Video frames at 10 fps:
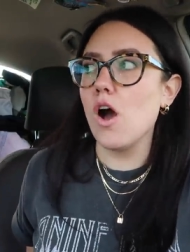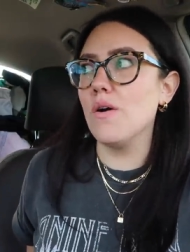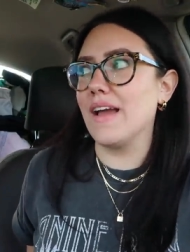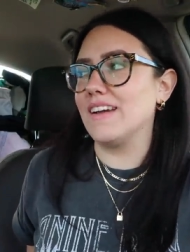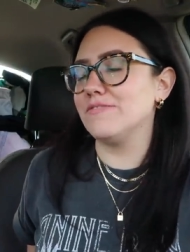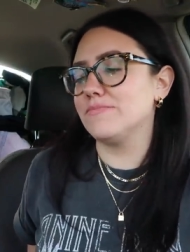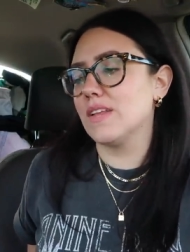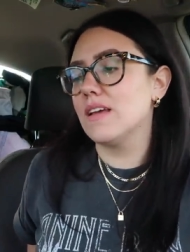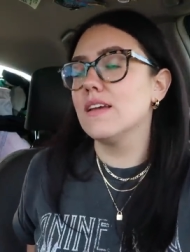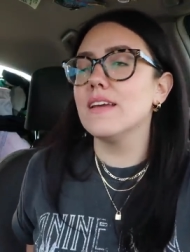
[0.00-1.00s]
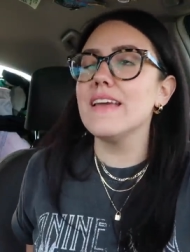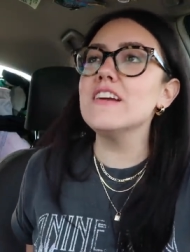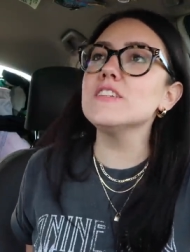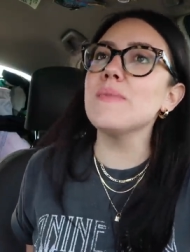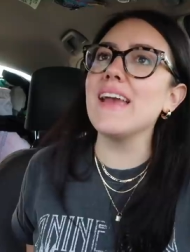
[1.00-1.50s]
Okay,
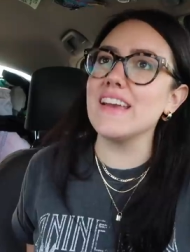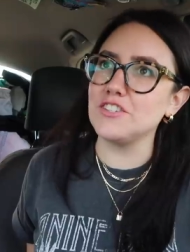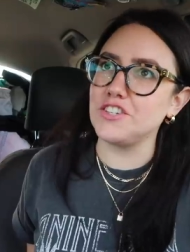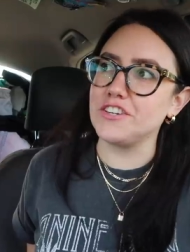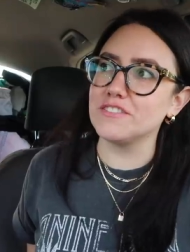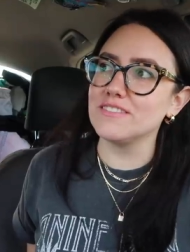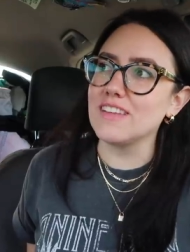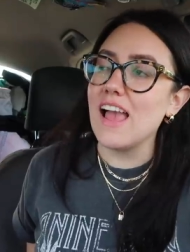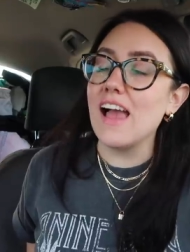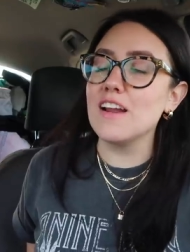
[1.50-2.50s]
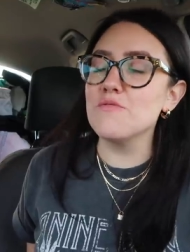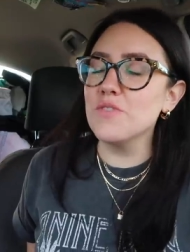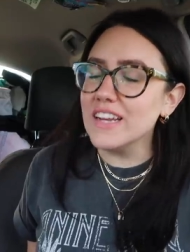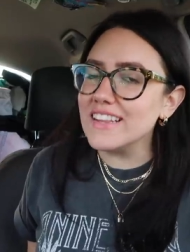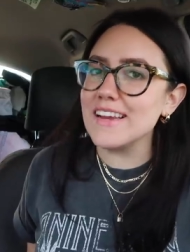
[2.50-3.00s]
here's my issue. And I'm
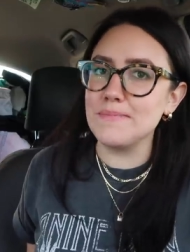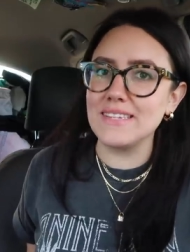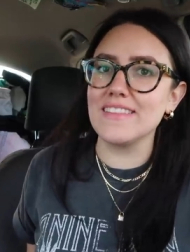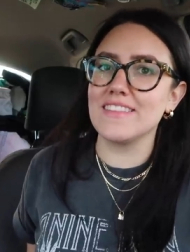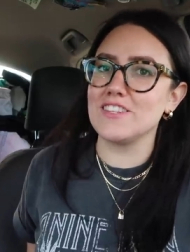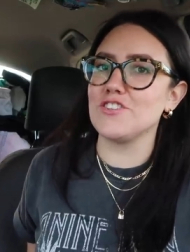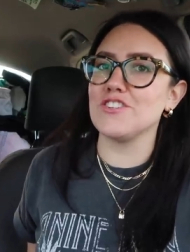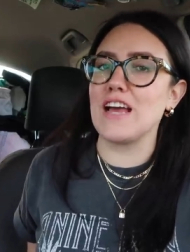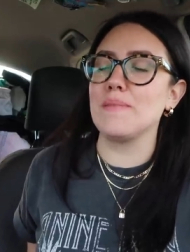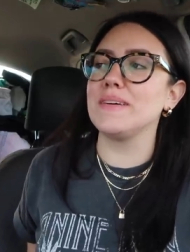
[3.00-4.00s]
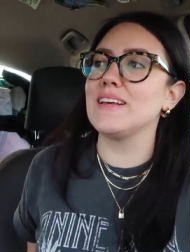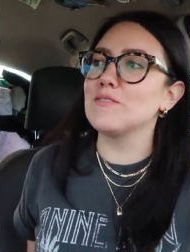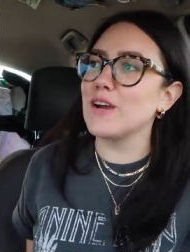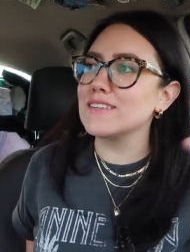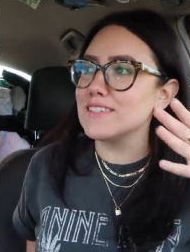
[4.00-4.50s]
really upset that this just happened, and I'm
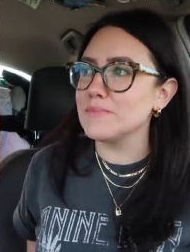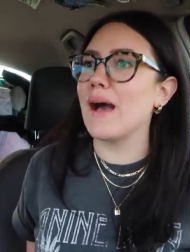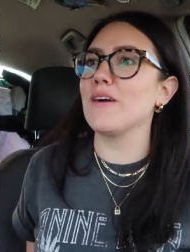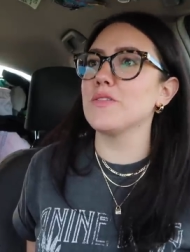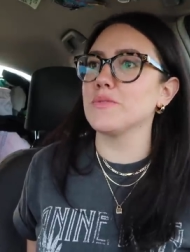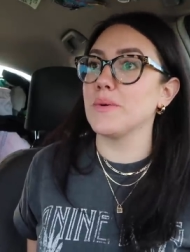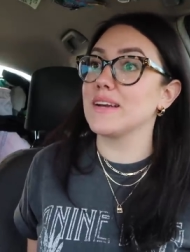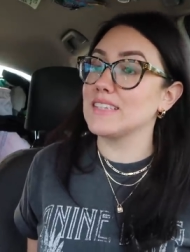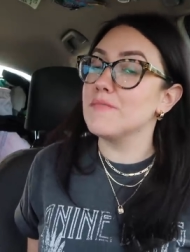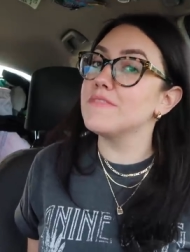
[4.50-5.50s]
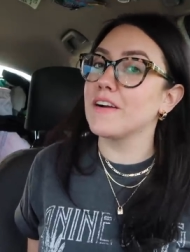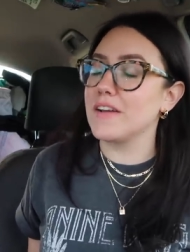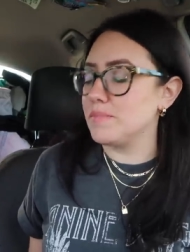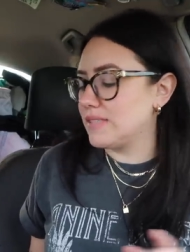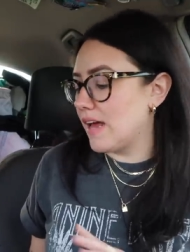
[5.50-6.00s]
trying to smile through it because I'm
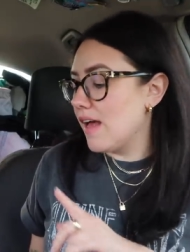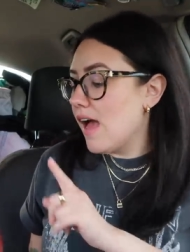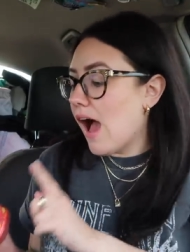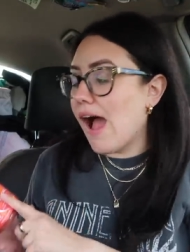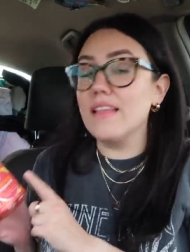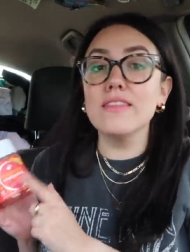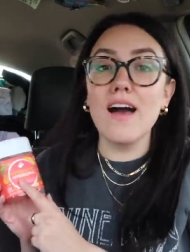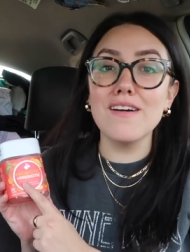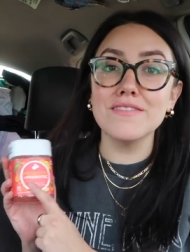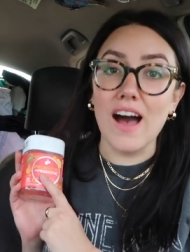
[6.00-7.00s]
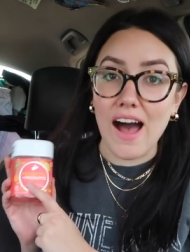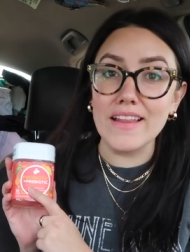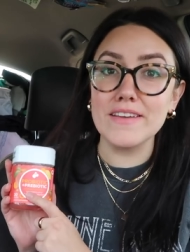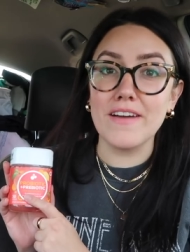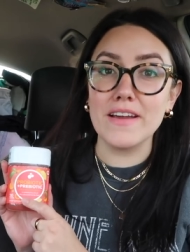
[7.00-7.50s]
very upset. I love
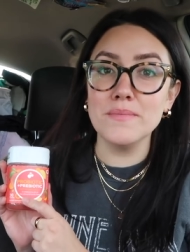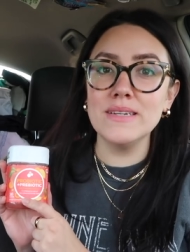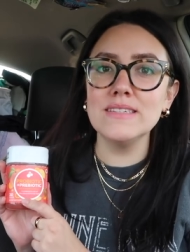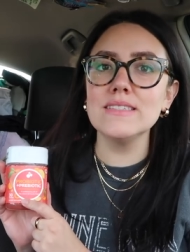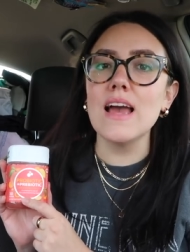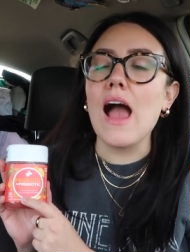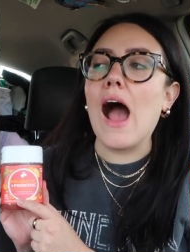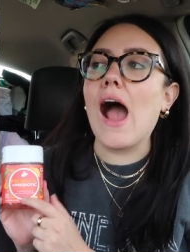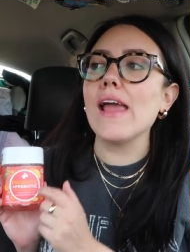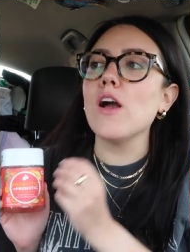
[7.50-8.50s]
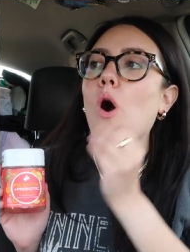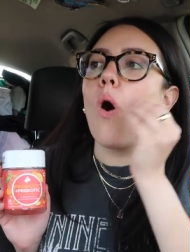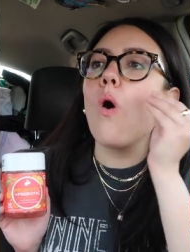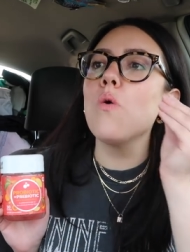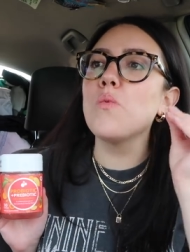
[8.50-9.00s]
Ollie vitamins. I
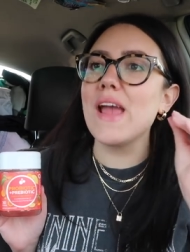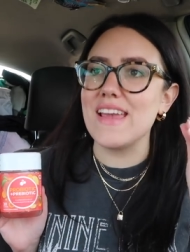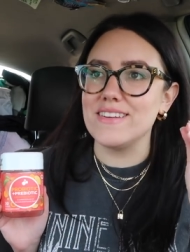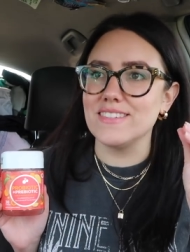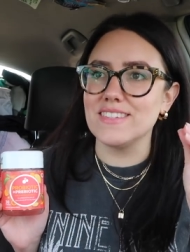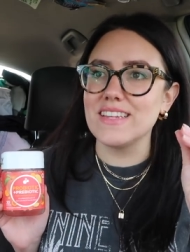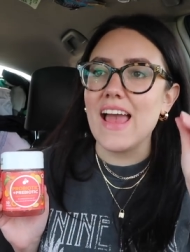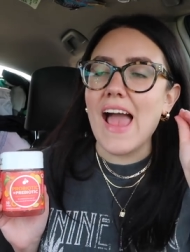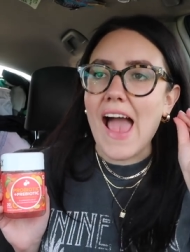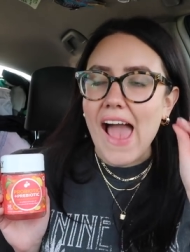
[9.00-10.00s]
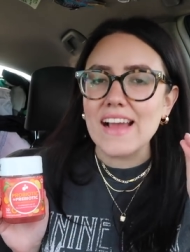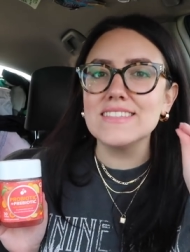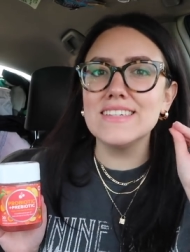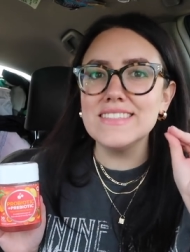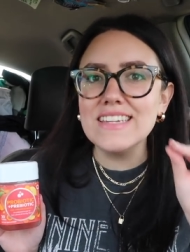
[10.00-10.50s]
always
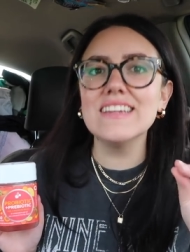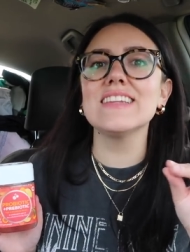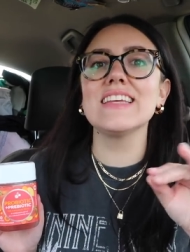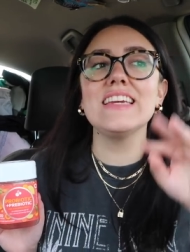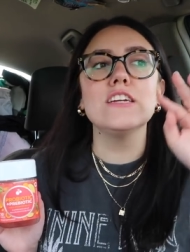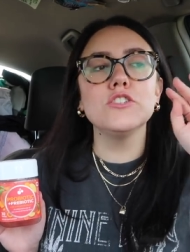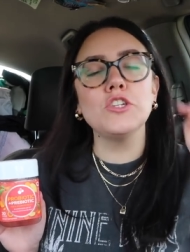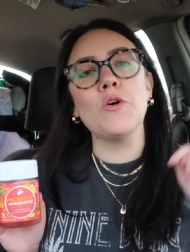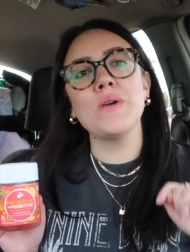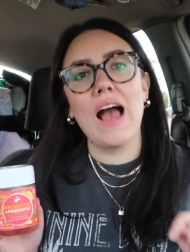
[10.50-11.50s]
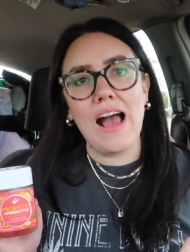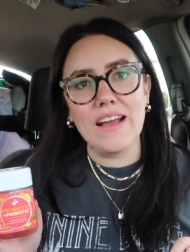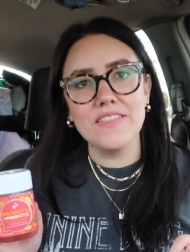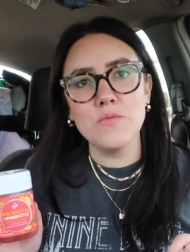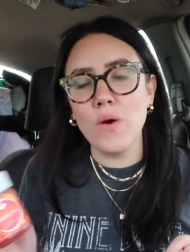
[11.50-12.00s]
accidentally don't hide them